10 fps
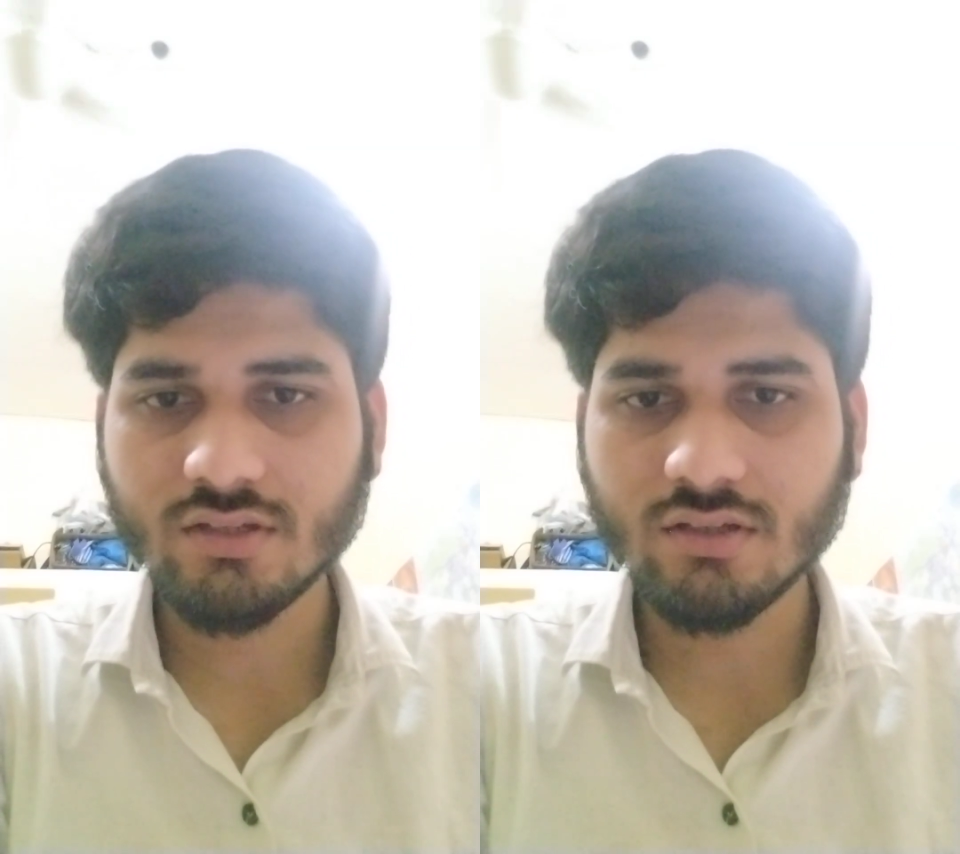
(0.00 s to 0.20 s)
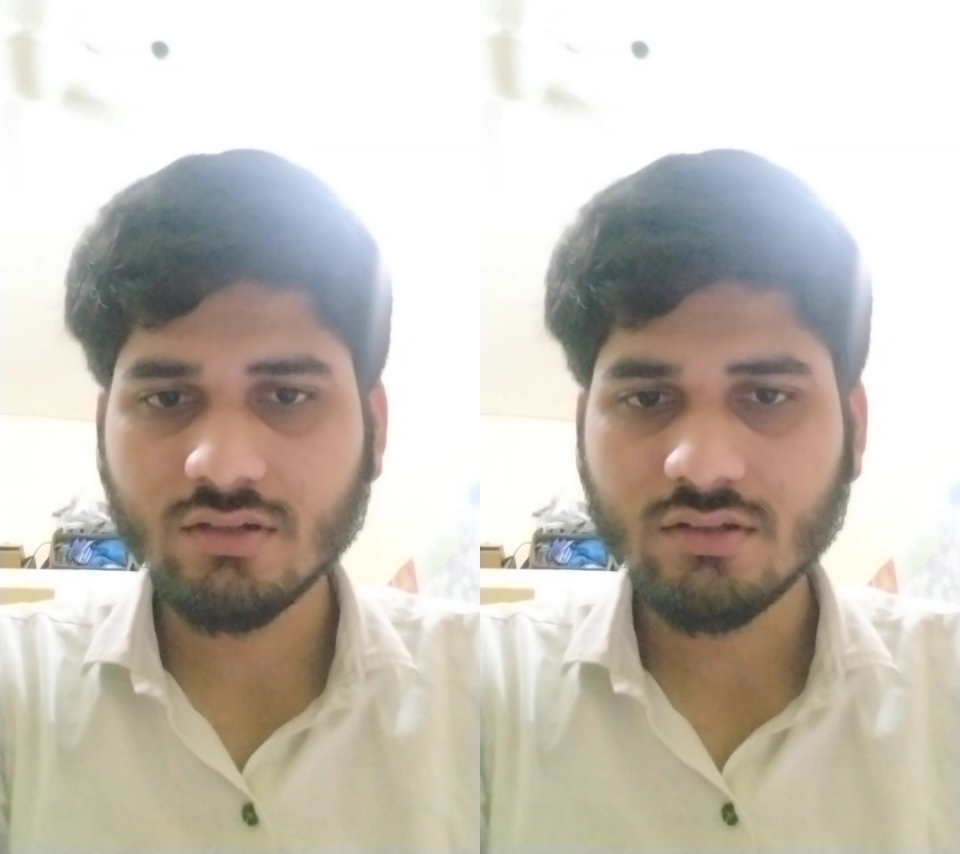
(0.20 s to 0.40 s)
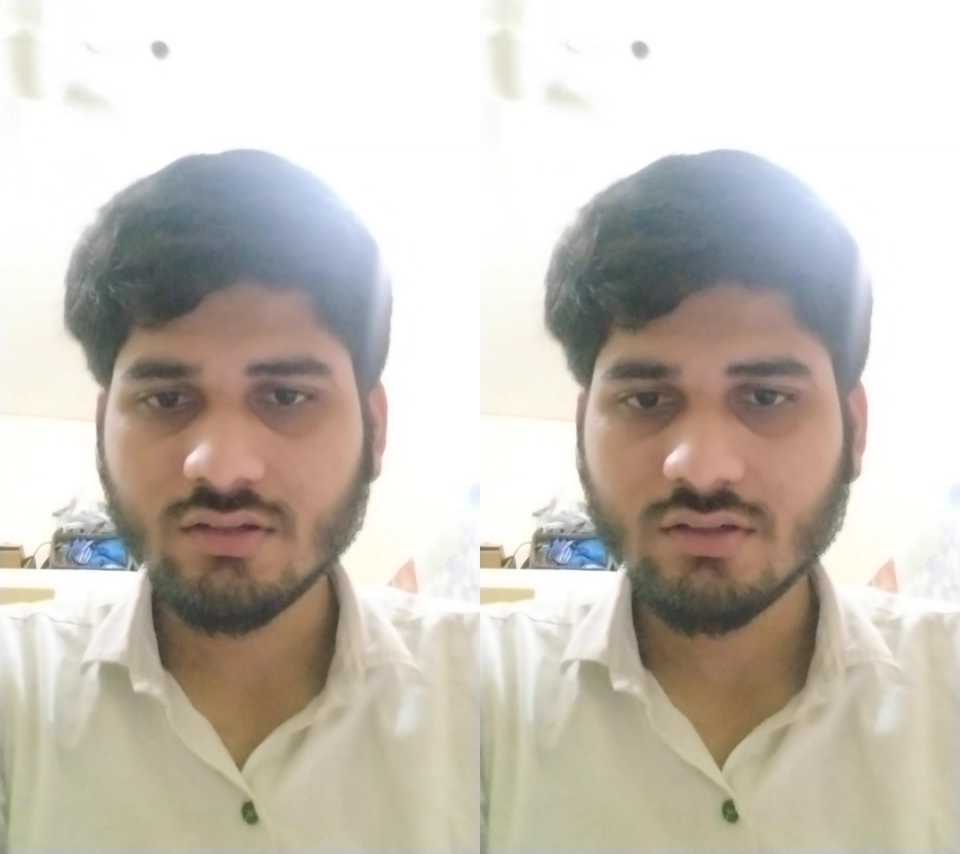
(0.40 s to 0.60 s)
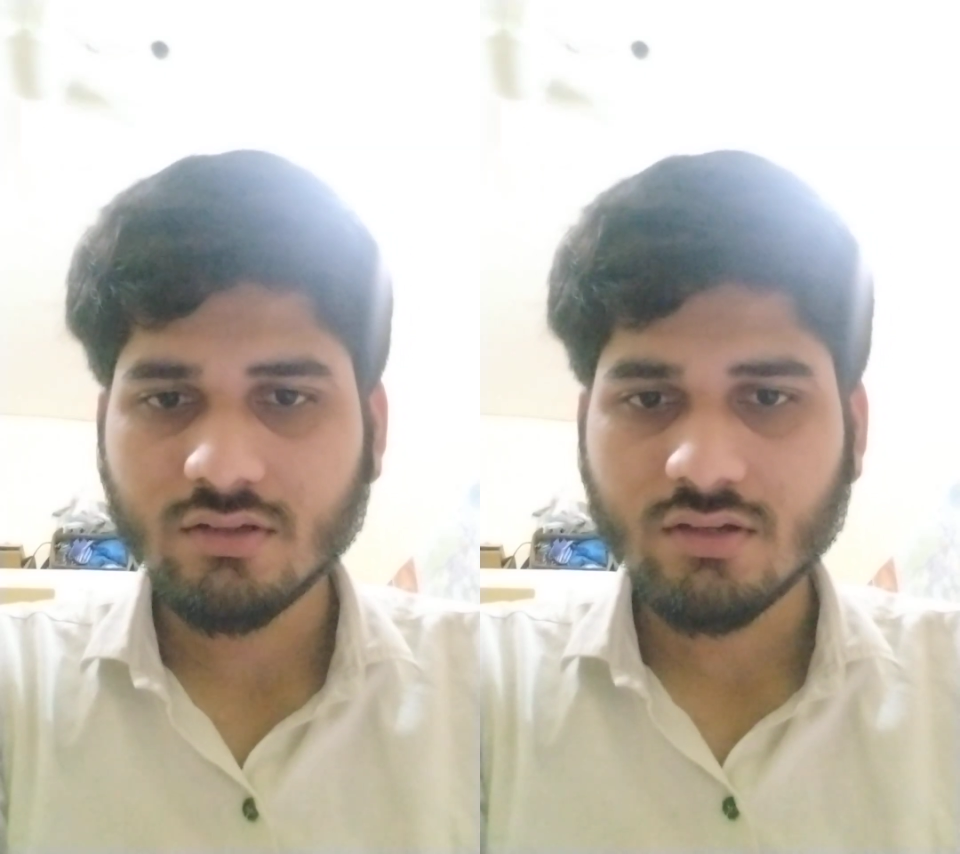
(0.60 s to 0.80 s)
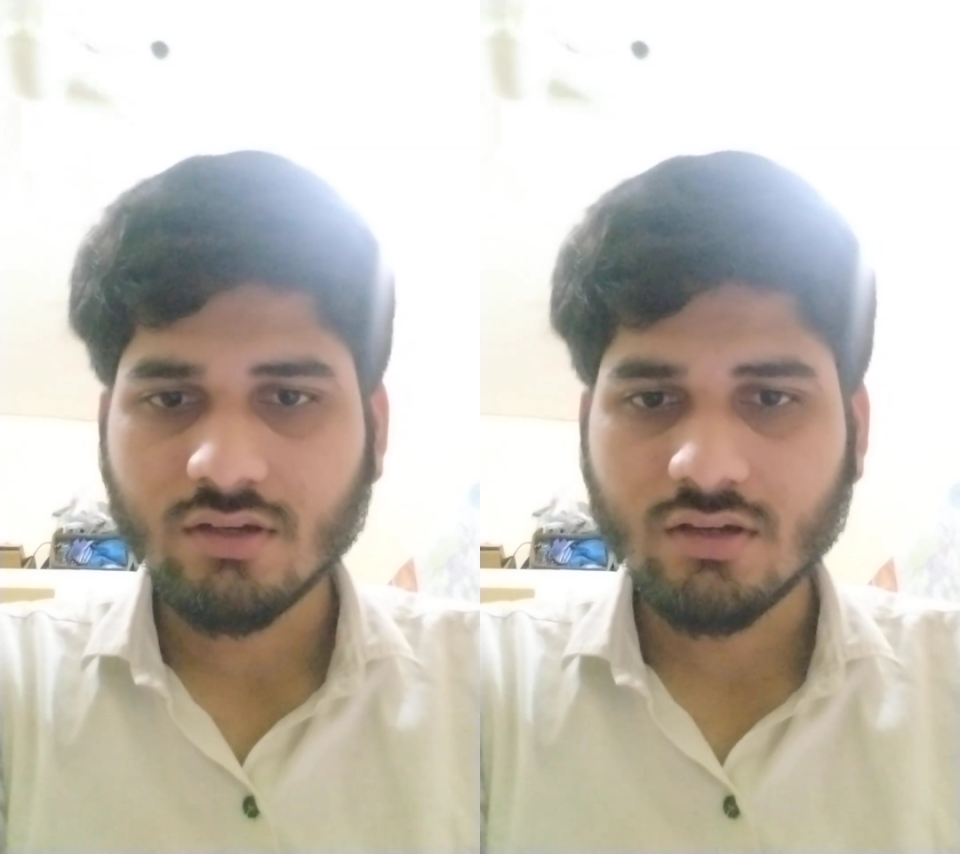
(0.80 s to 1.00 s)
the
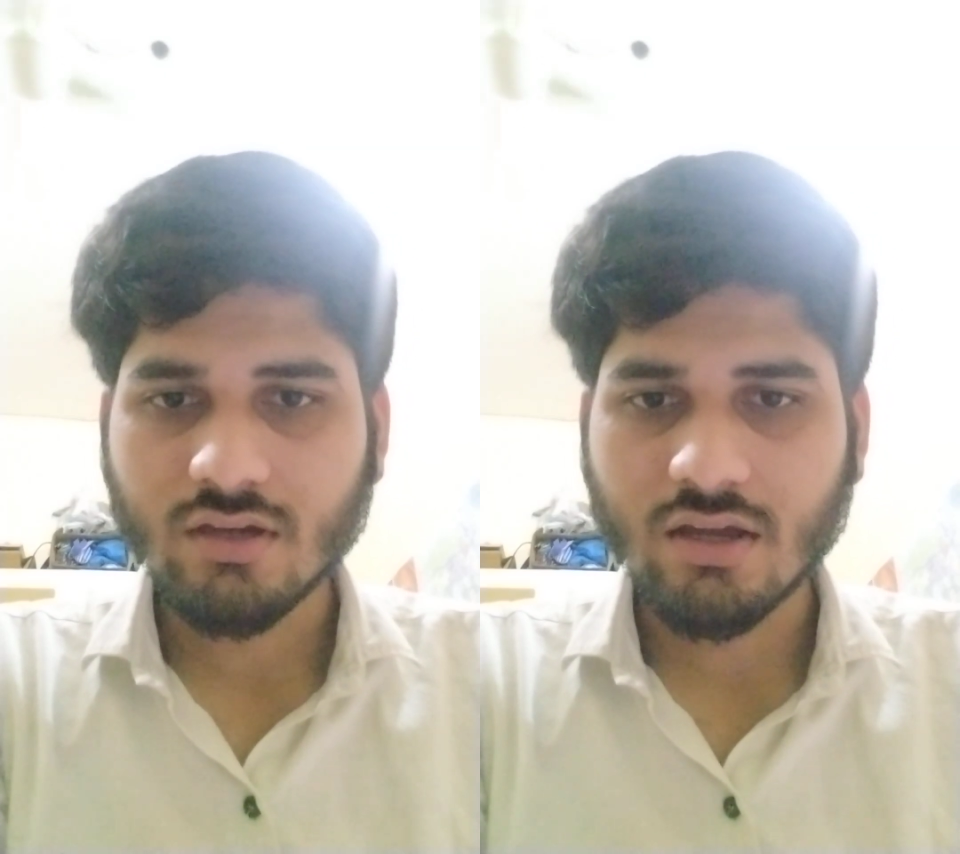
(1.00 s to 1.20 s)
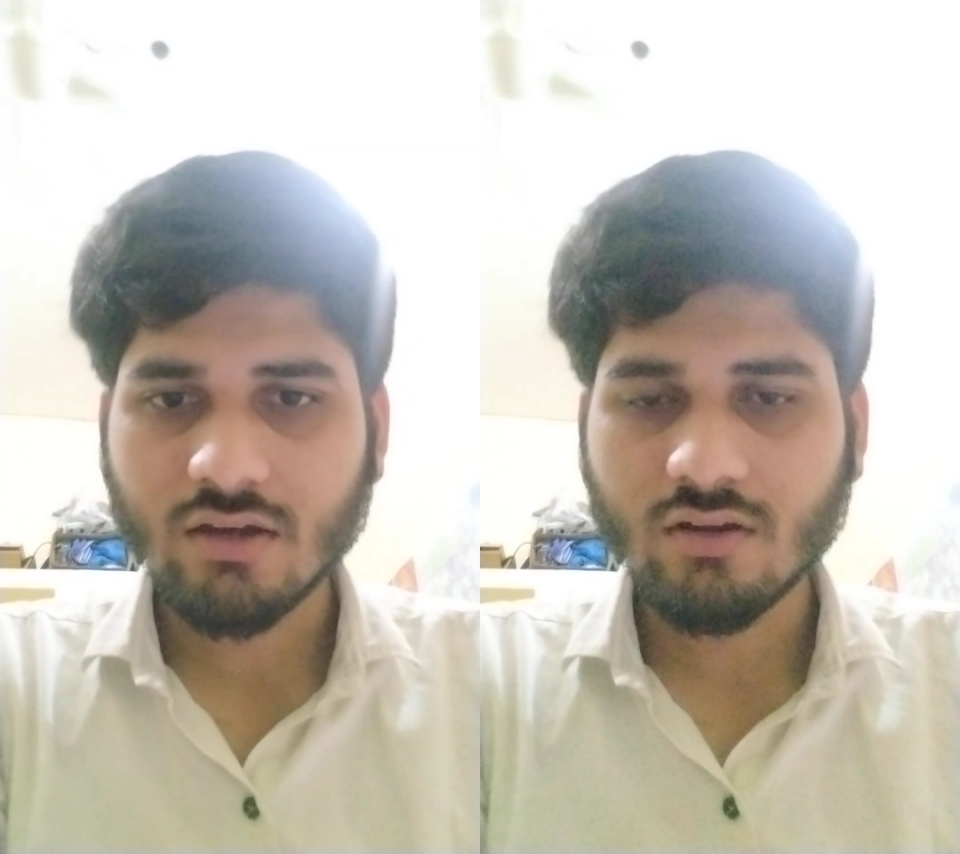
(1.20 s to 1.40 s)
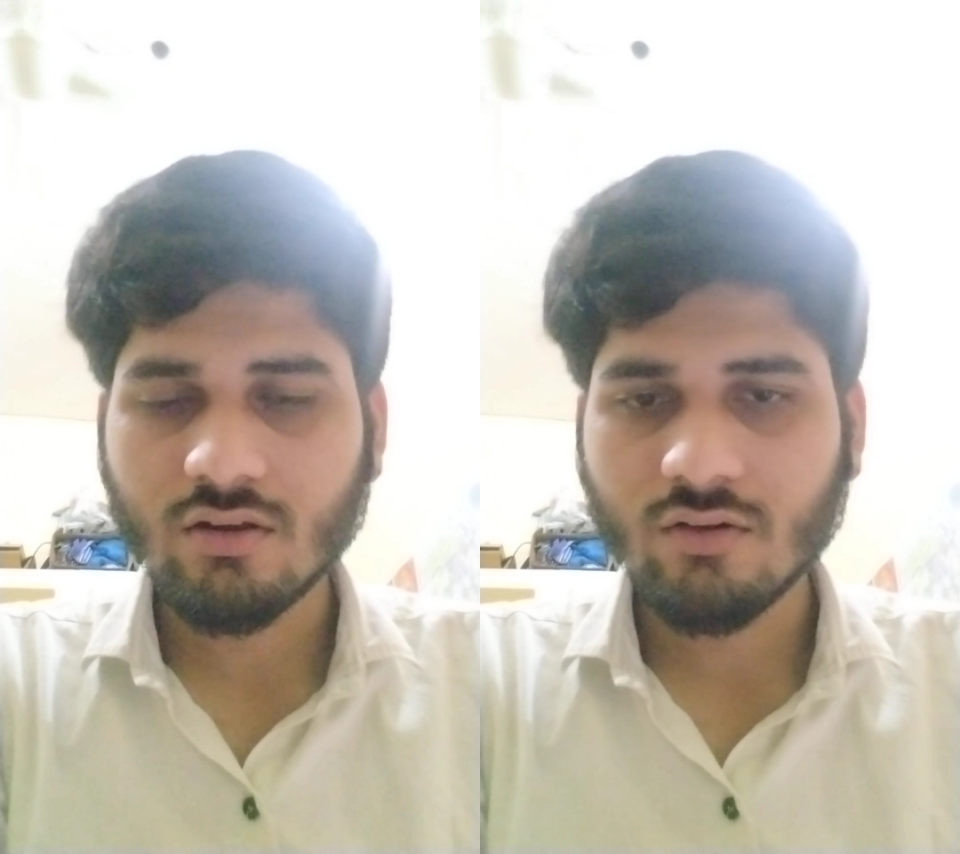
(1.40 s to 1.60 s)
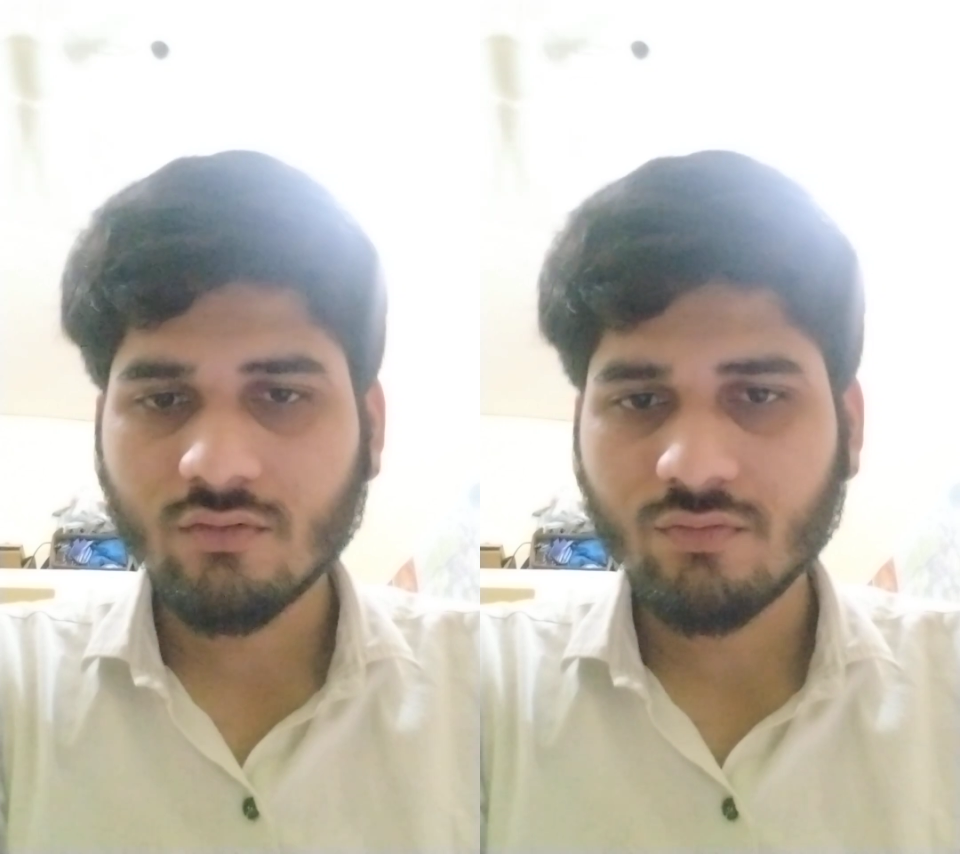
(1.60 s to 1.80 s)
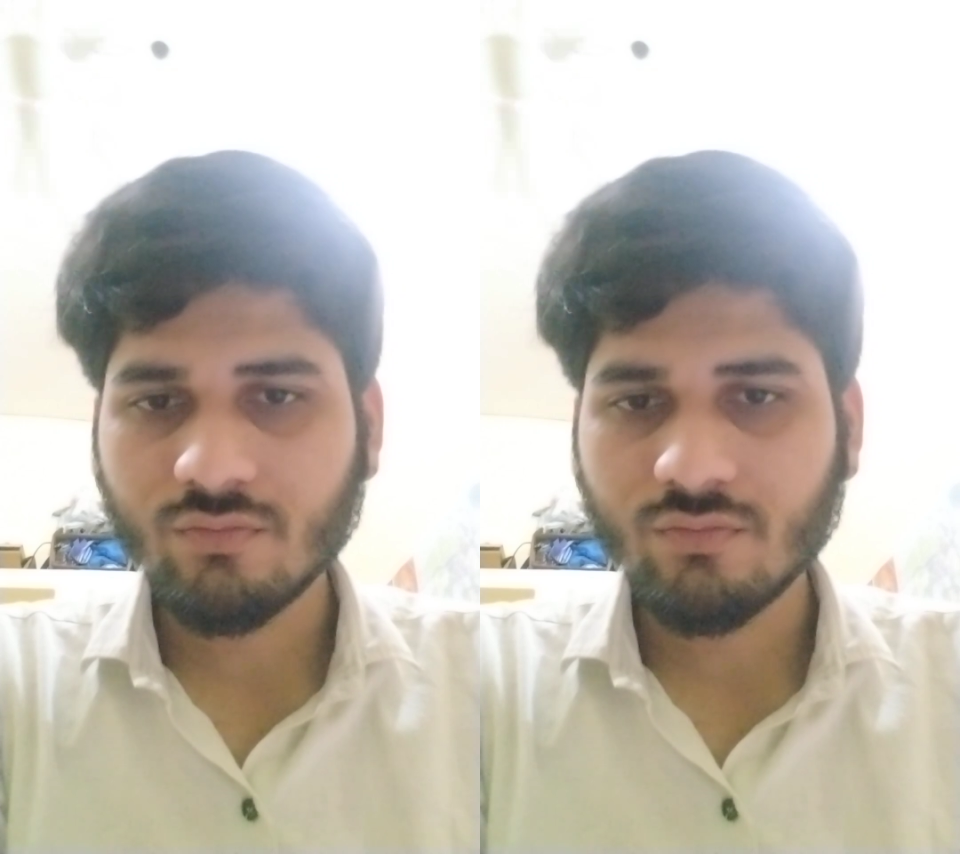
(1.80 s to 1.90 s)
angle of